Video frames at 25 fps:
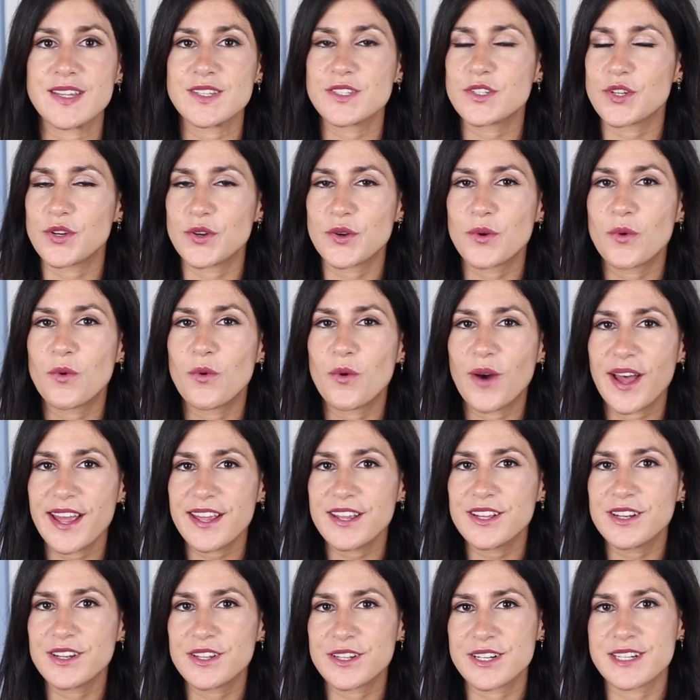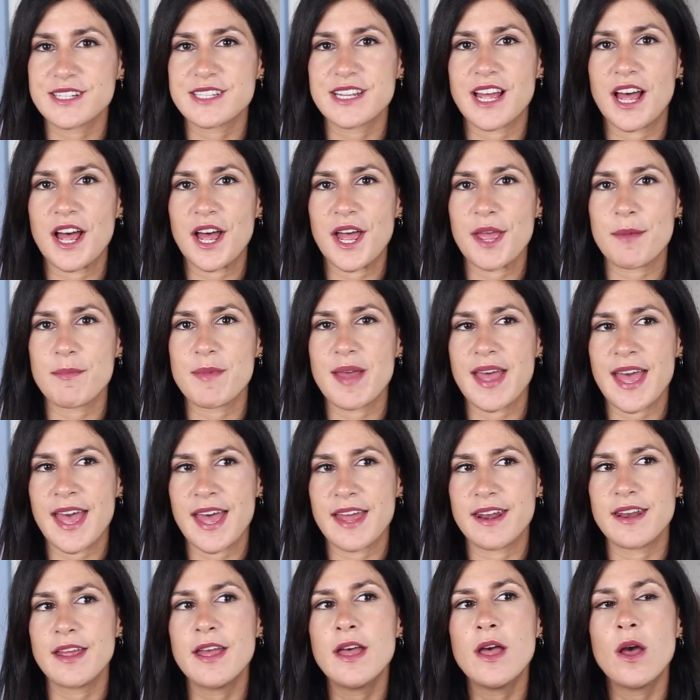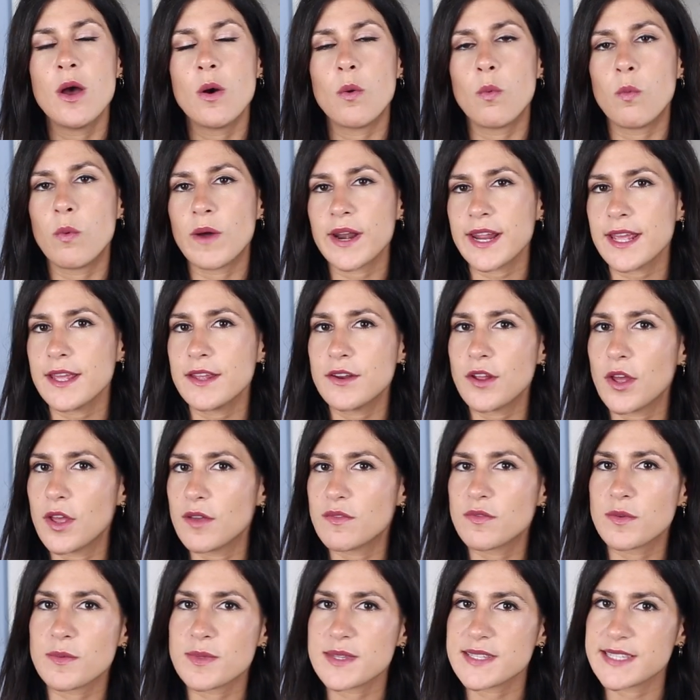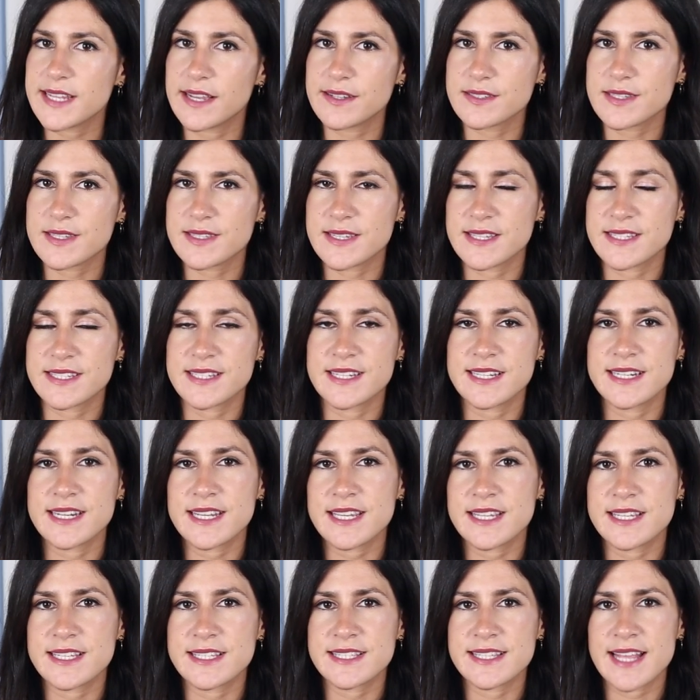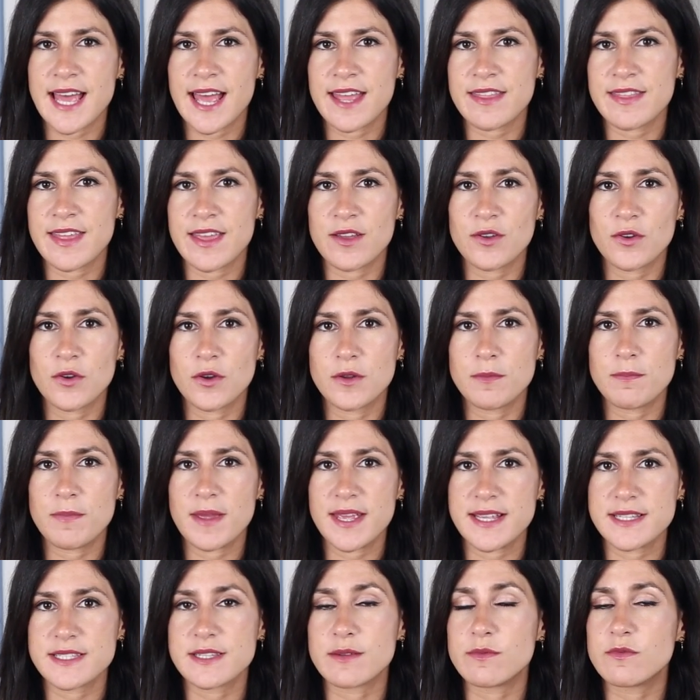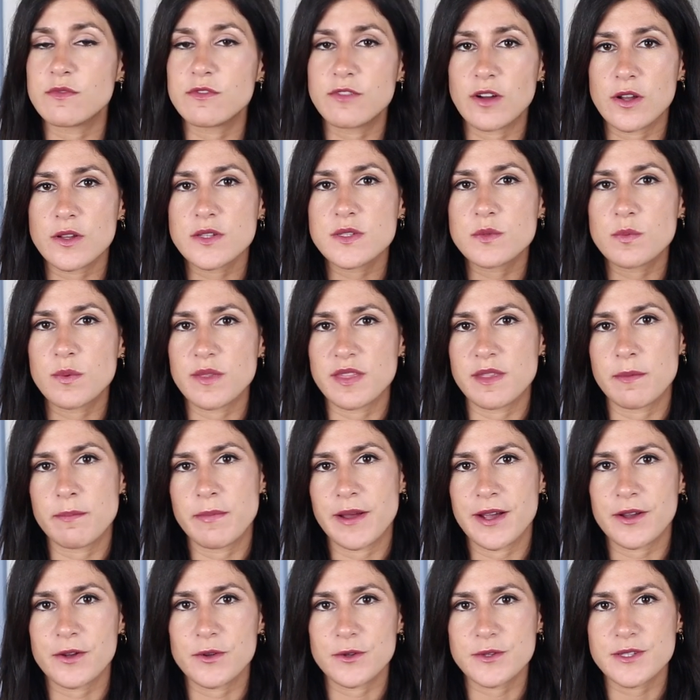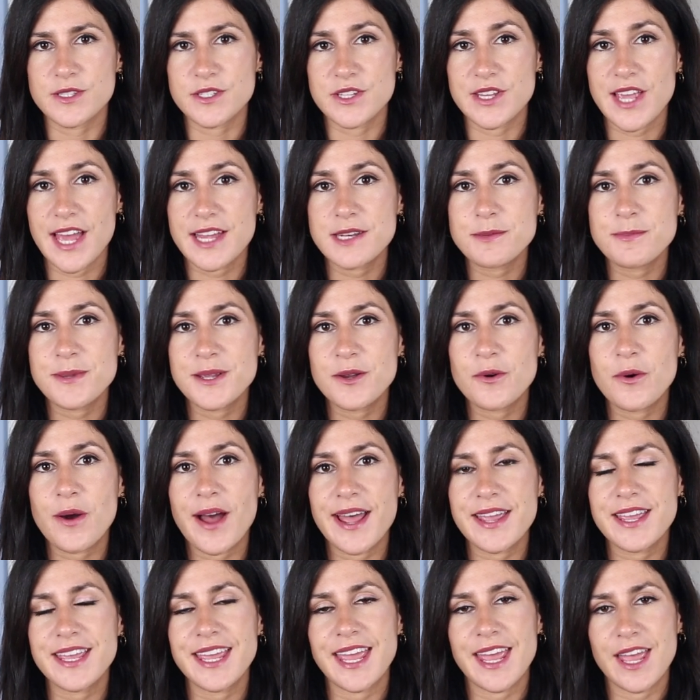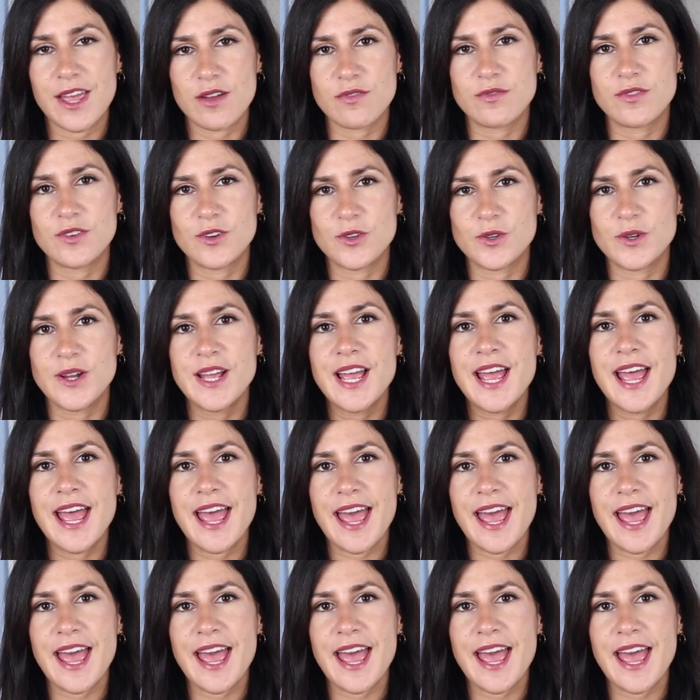It took quite a lot of time, and what I had heard from the sales assistant is that there could be some faults with the buckles, so you had to be quite careful